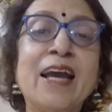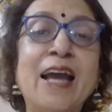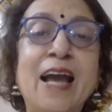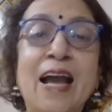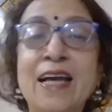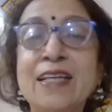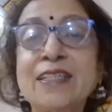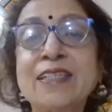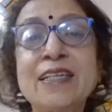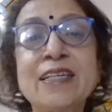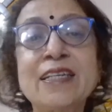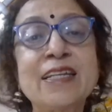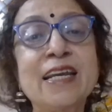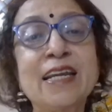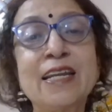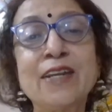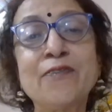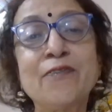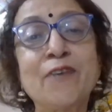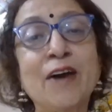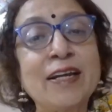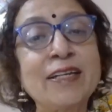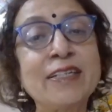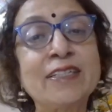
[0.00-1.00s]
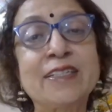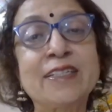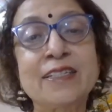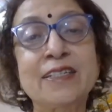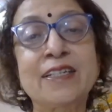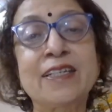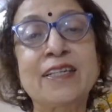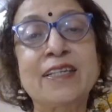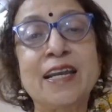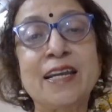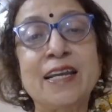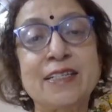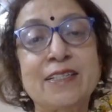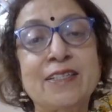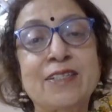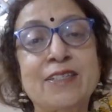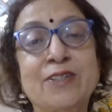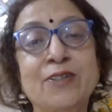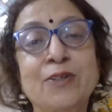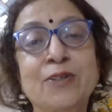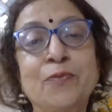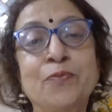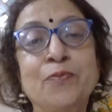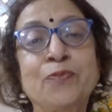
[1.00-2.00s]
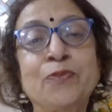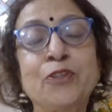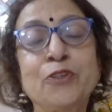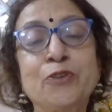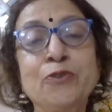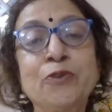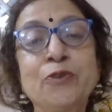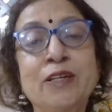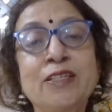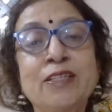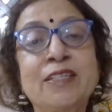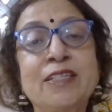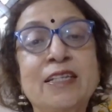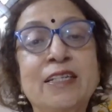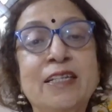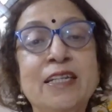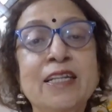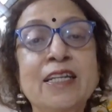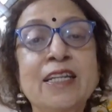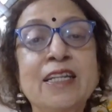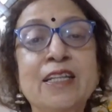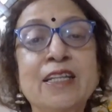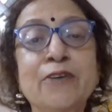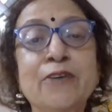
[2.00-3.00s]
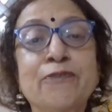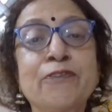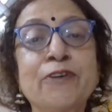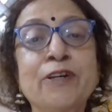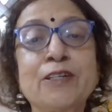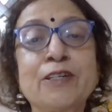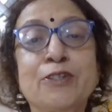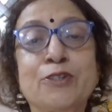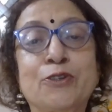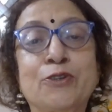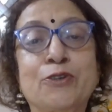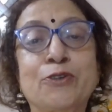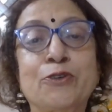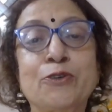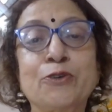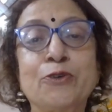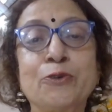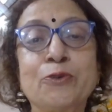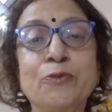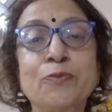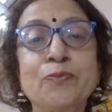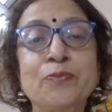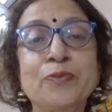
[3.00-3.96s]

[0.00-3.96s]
as an invited guest. You are sitting in the first row.